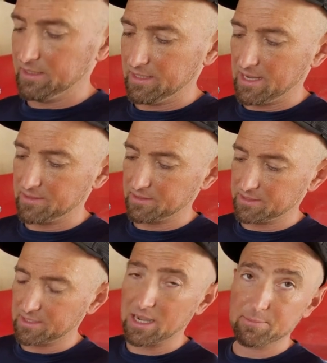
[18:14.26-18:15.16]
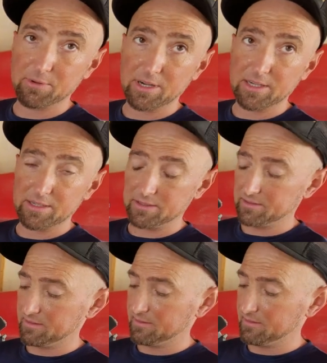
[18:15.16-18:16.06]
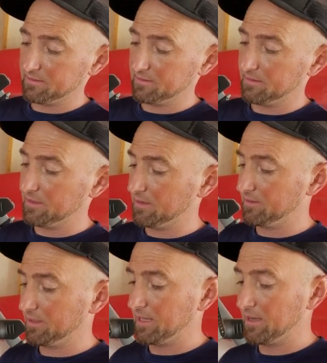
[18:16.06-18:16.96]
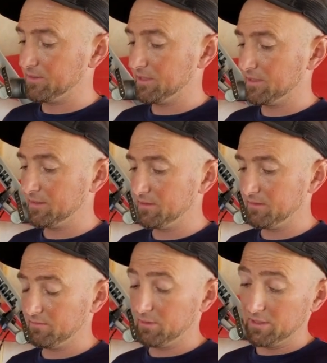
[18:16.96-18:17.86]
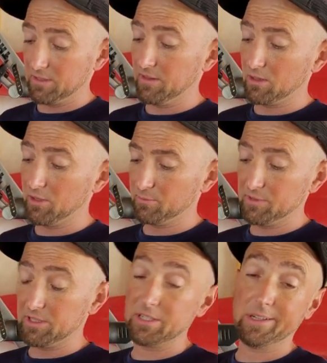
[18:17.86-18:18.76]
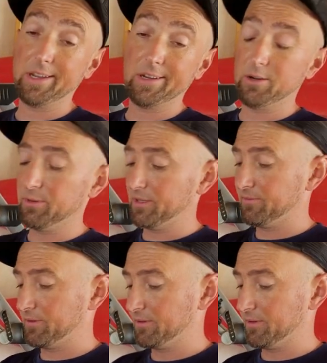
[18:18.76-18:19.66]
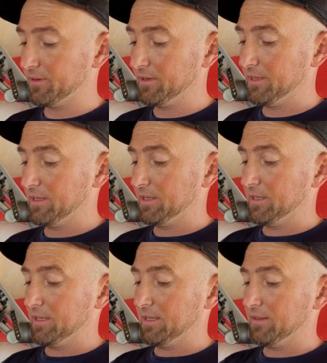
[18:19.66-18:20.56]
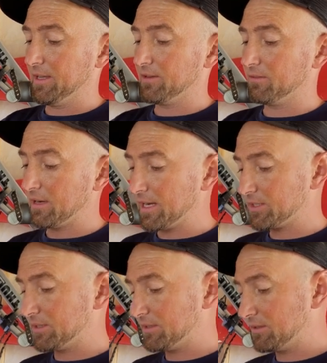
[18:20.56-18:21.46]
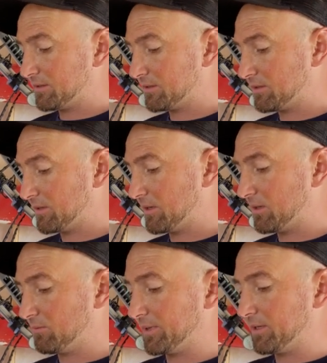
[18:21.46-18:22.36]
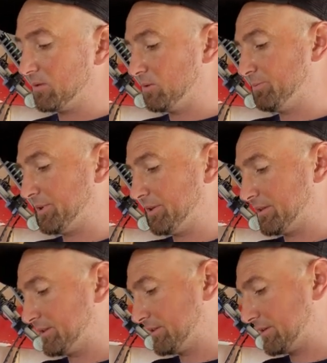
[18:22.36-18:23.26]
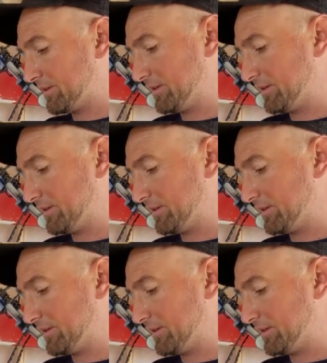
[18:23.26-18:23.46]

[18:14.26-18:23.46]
it has a stop right here that only allows it, well, it's in the closed position, it can't go any further in that direction. So my hope is,